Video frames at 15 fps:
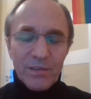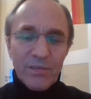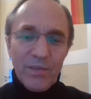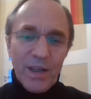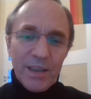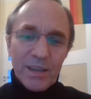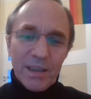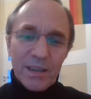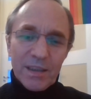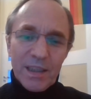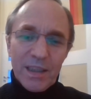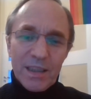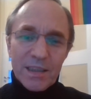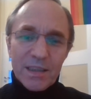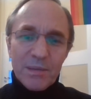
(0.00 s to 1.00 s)
the final
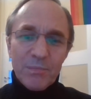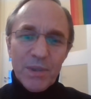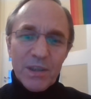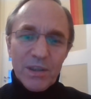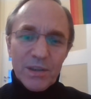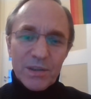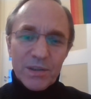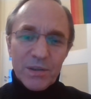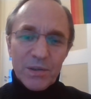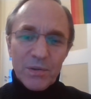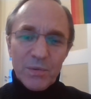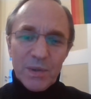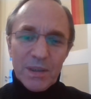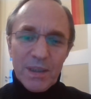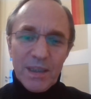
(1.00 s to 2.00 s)
test, because you
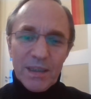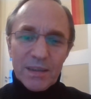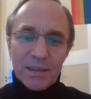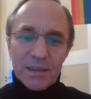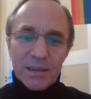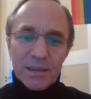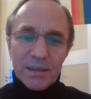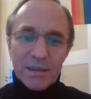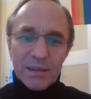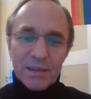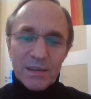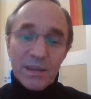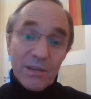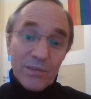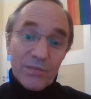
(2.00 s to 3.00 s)
will get,
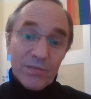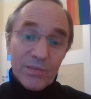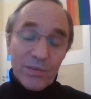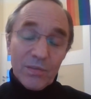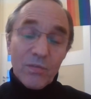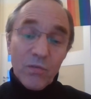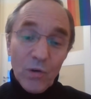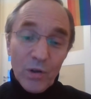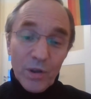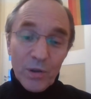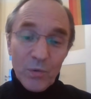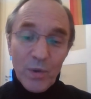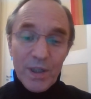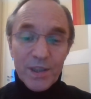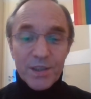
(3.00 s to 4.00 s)
if four
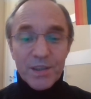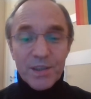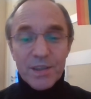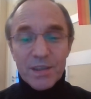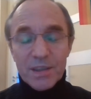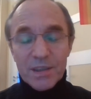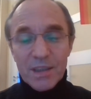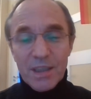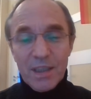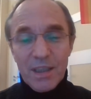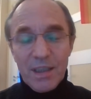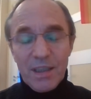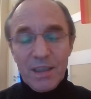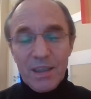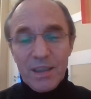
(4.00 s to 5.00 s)
questions,
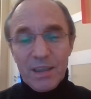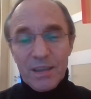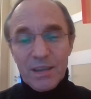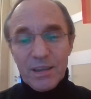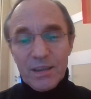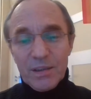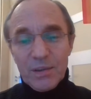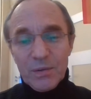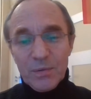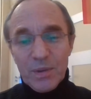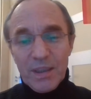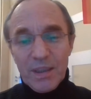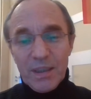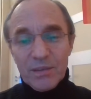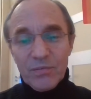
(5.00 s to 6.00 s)
you will
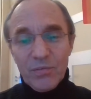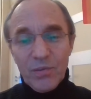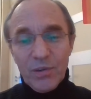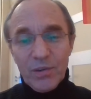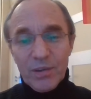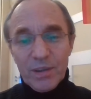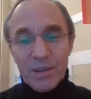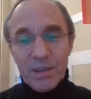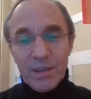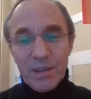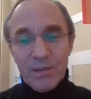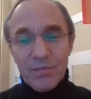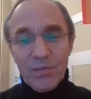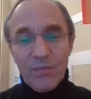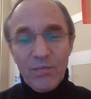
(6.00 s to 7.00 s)
get four,
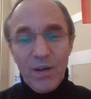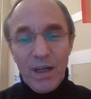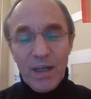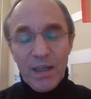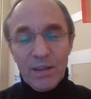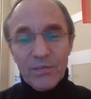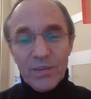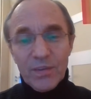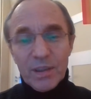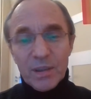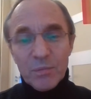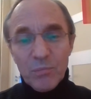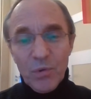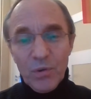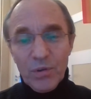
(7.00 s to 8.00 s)
if five
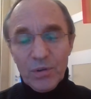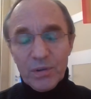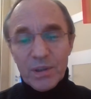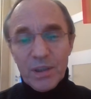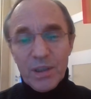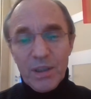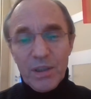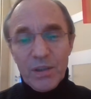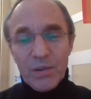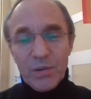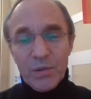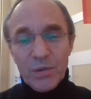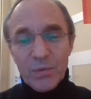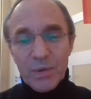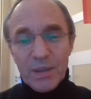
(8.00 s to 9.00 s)
and more,
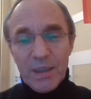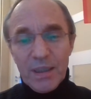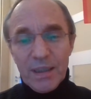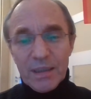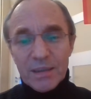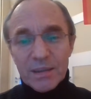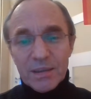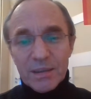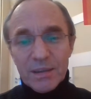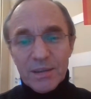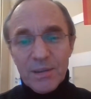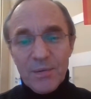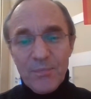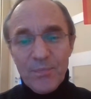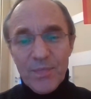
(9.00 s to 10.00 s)
you will get
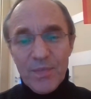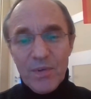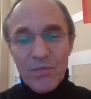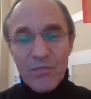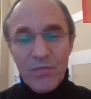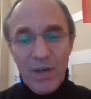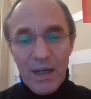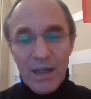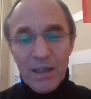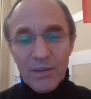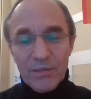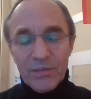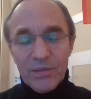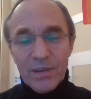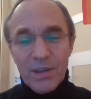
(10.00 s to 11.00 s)
five.